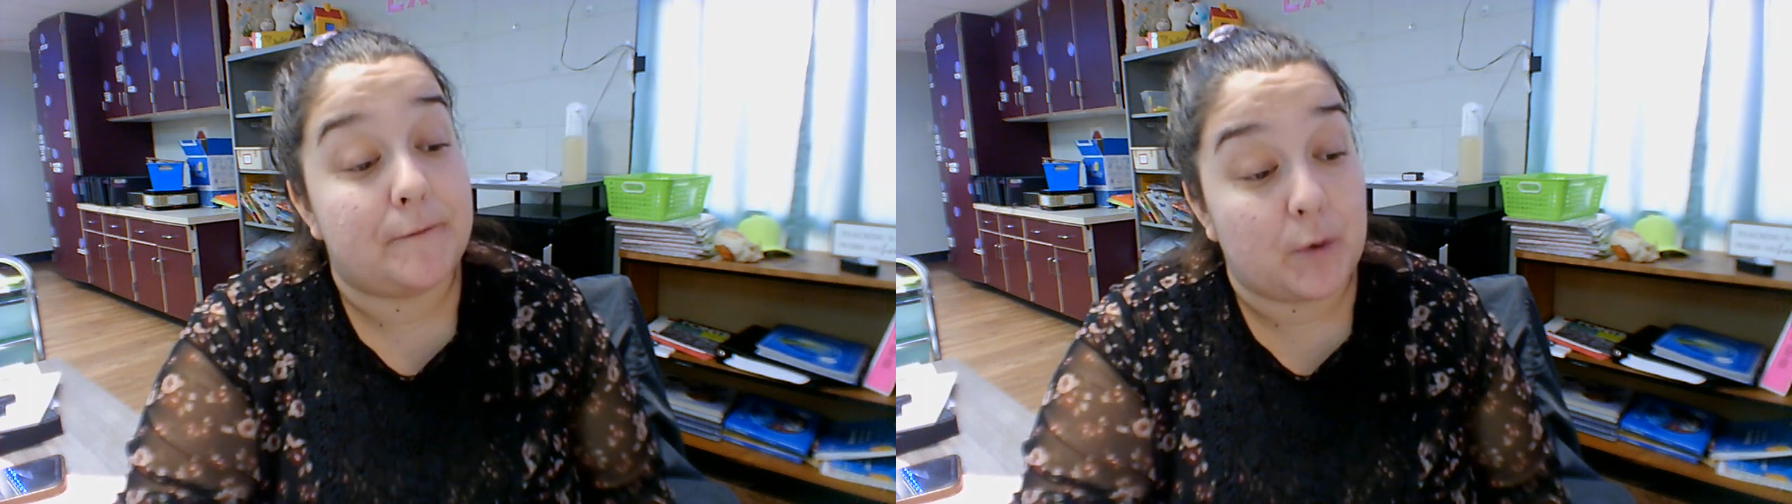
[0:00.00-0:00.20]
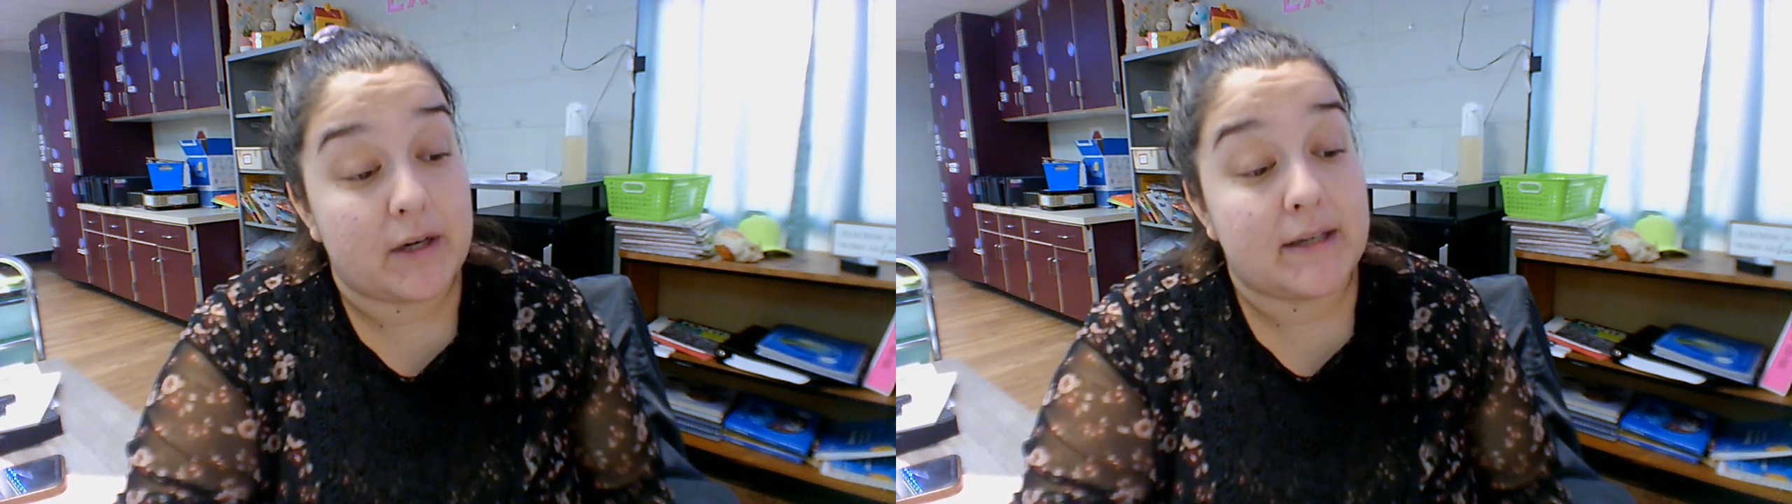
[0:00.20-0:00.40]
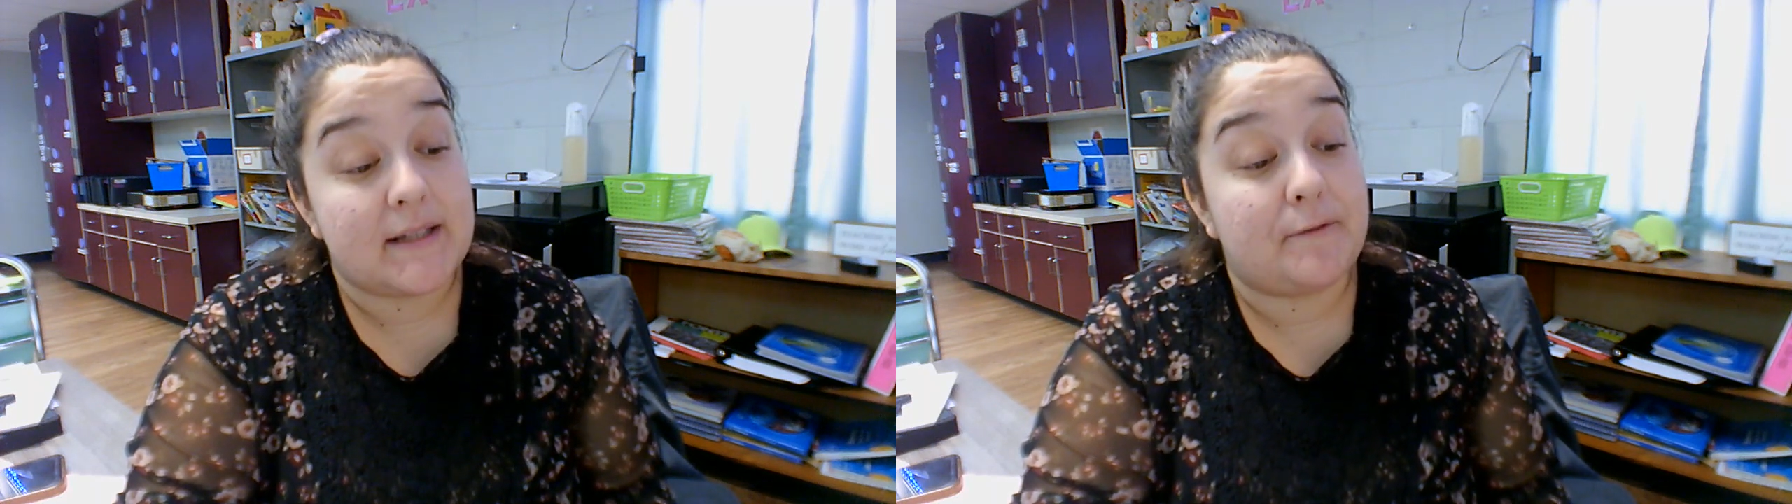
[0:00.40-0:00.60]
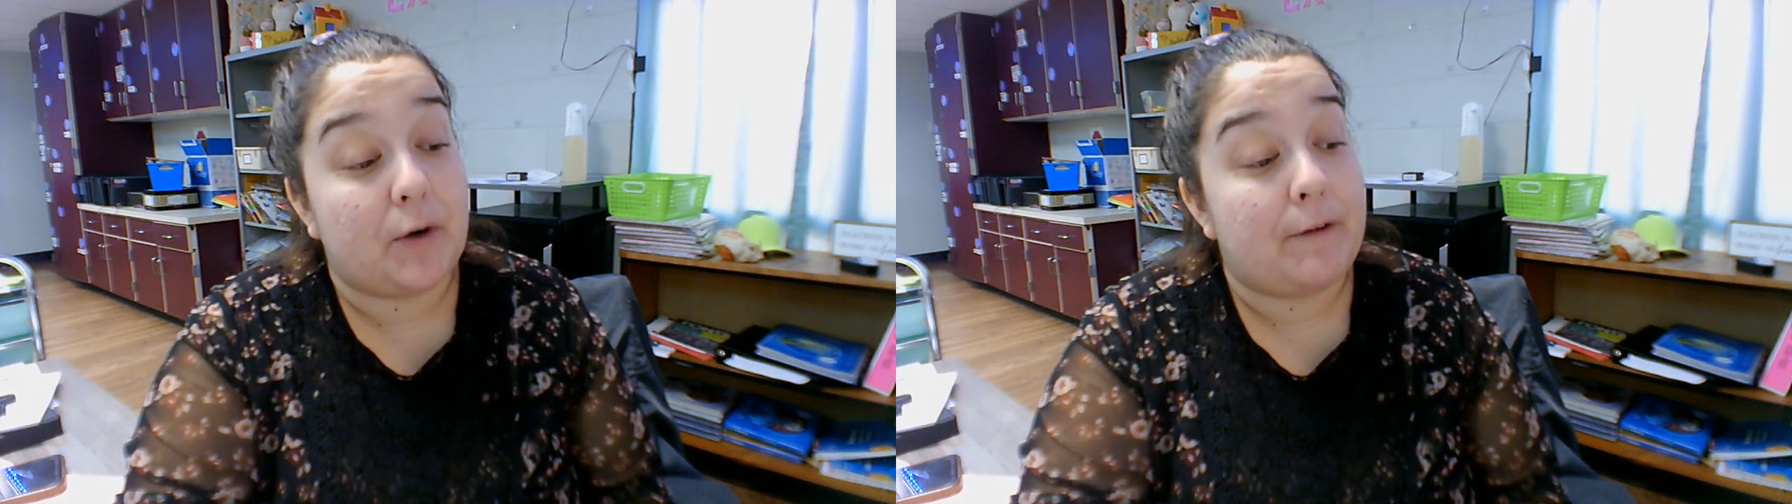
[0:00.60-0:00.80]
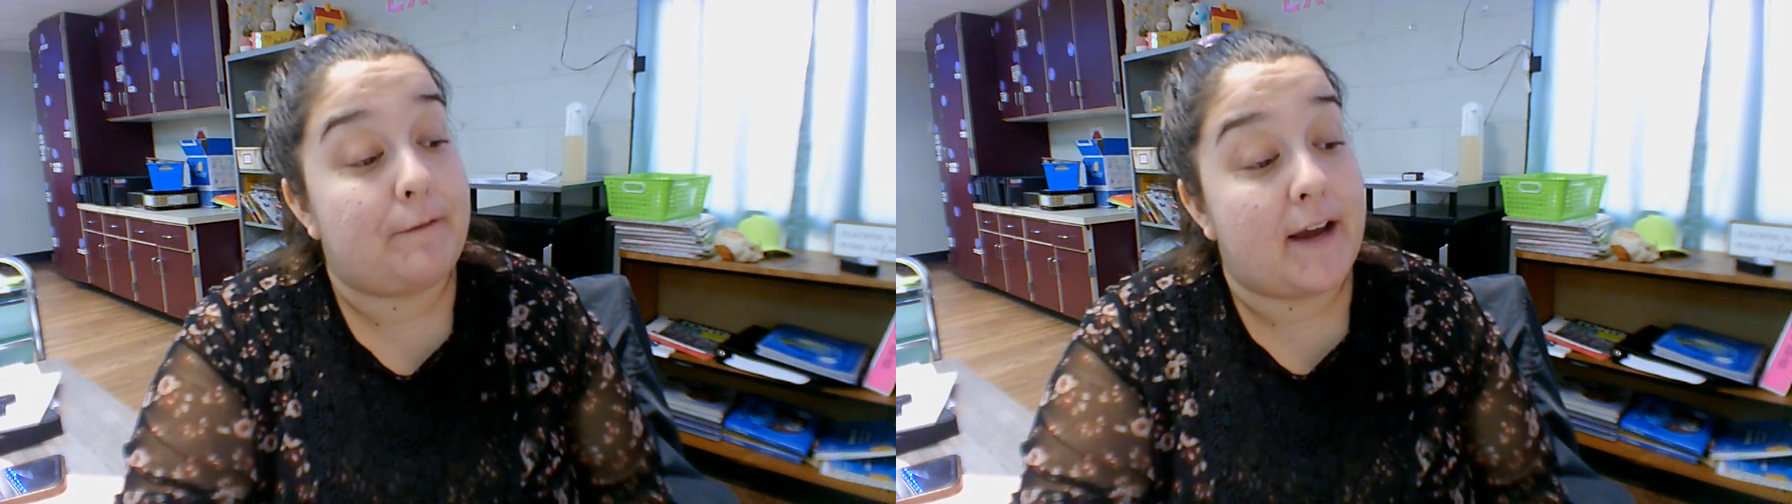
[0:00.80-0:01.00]
Ford's
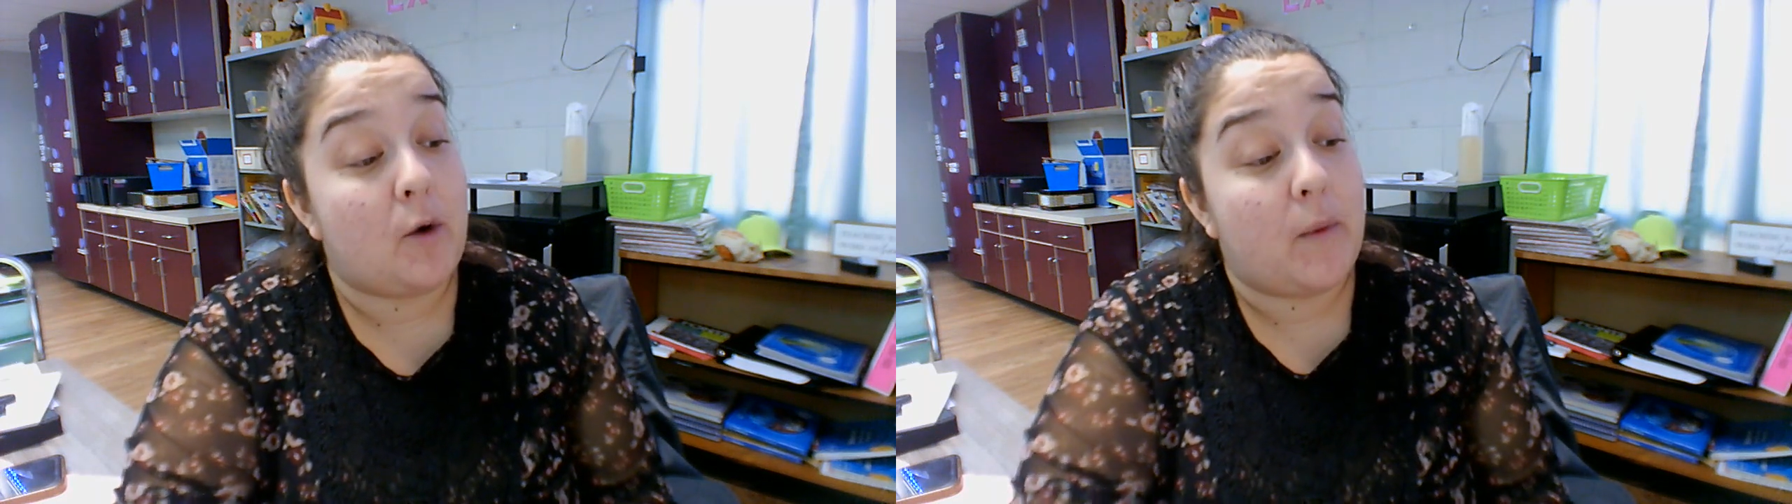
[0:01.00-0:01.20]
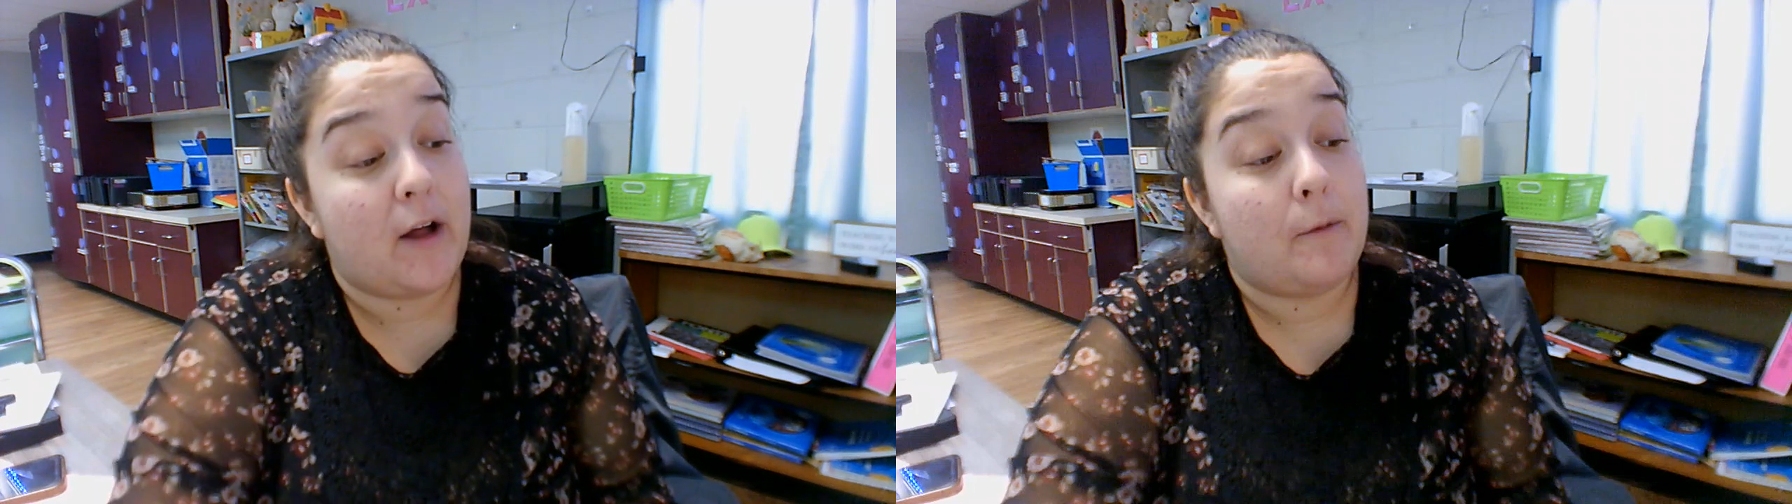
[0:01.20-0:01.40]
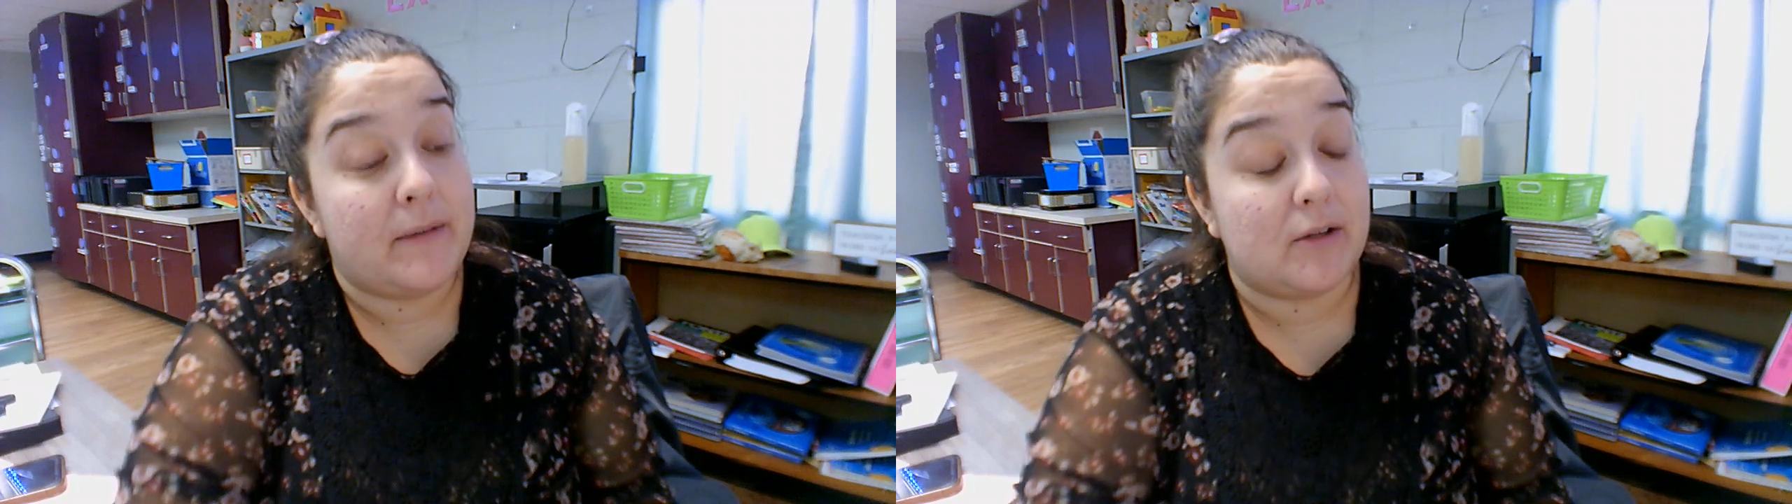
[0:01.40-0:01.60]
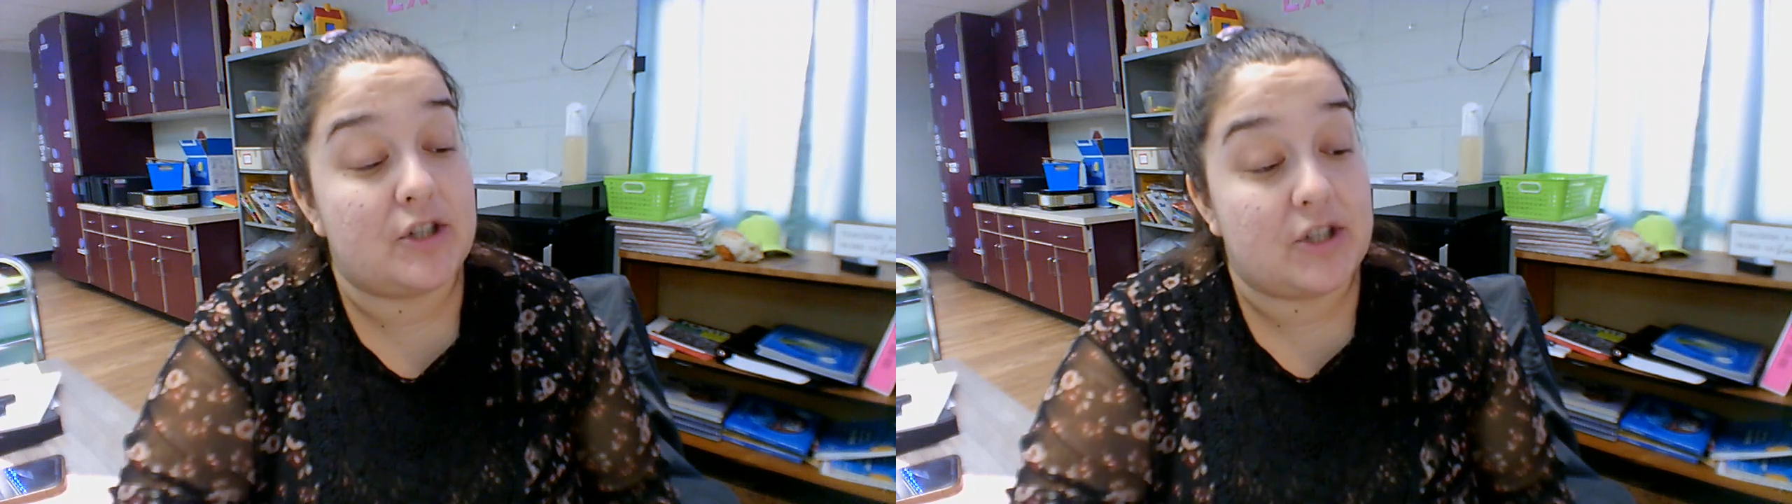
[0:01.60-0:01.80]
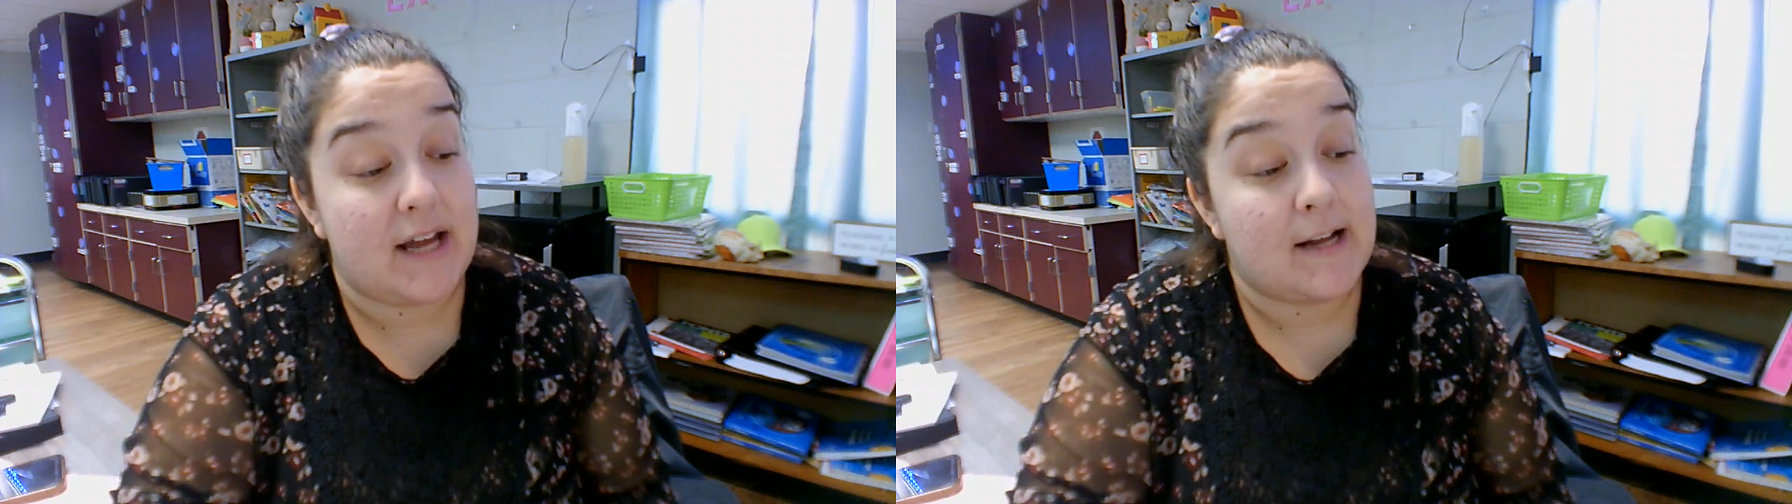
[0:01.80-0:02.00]
for a farewell
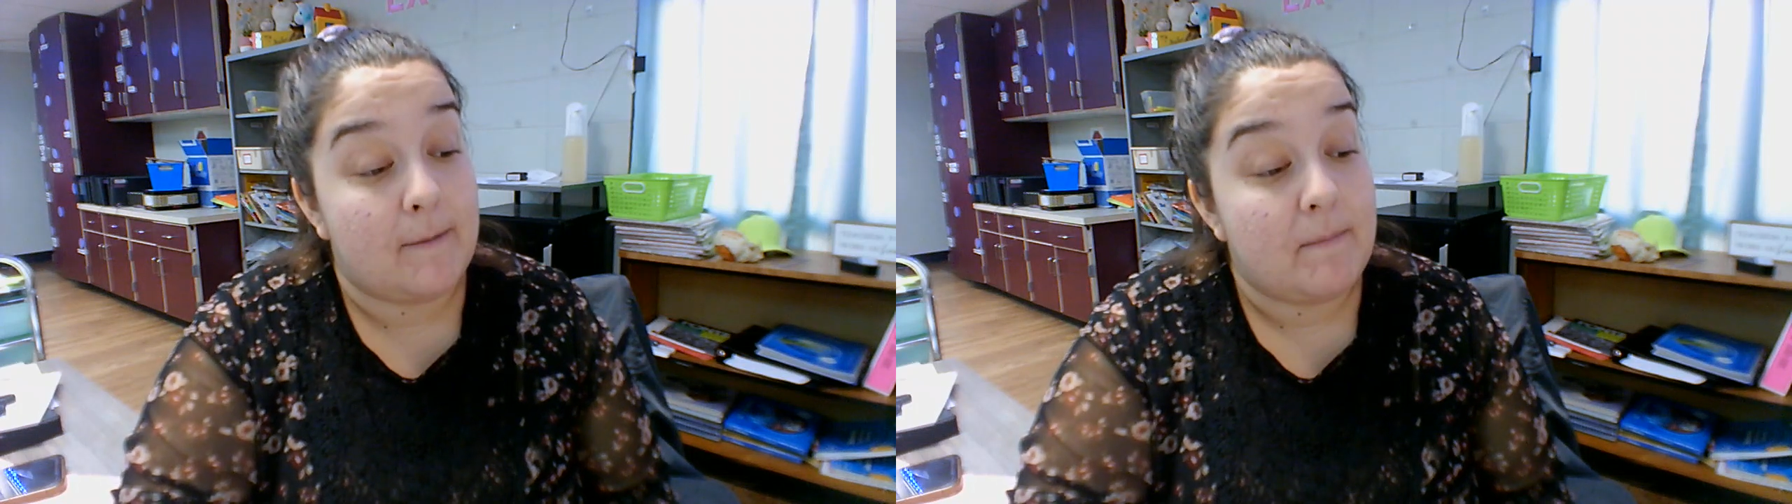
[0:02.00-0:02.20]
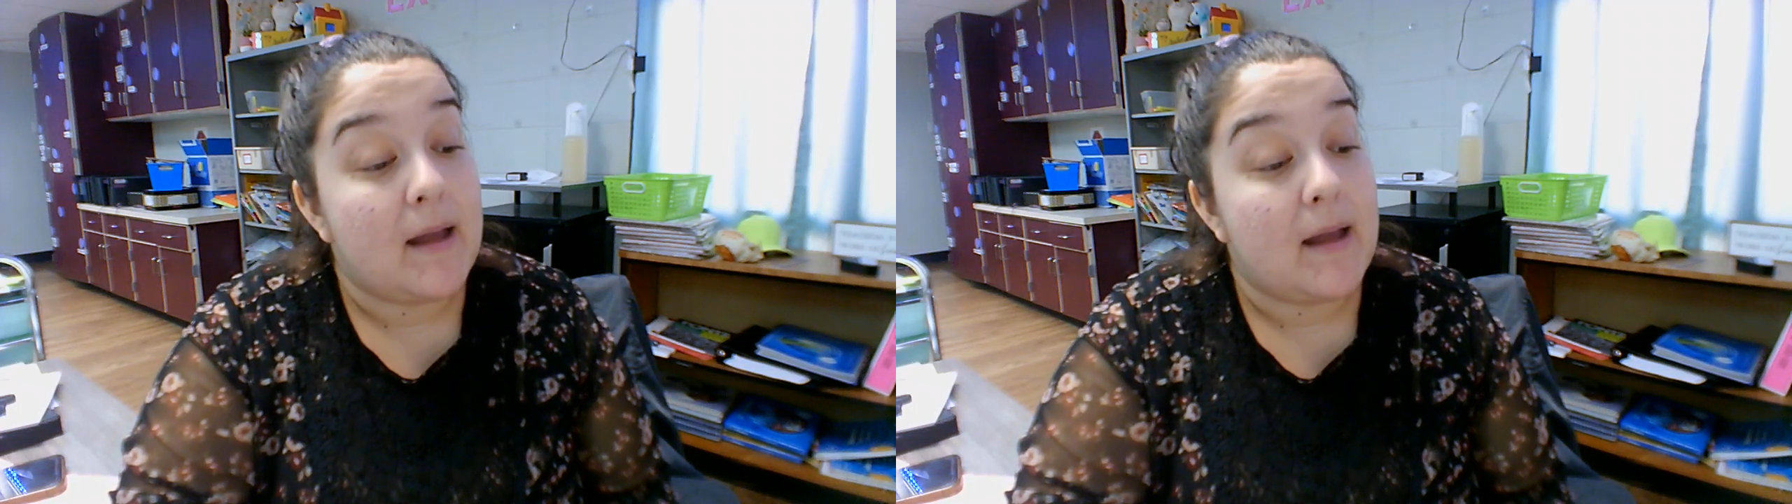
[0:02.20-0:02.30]
milkshake.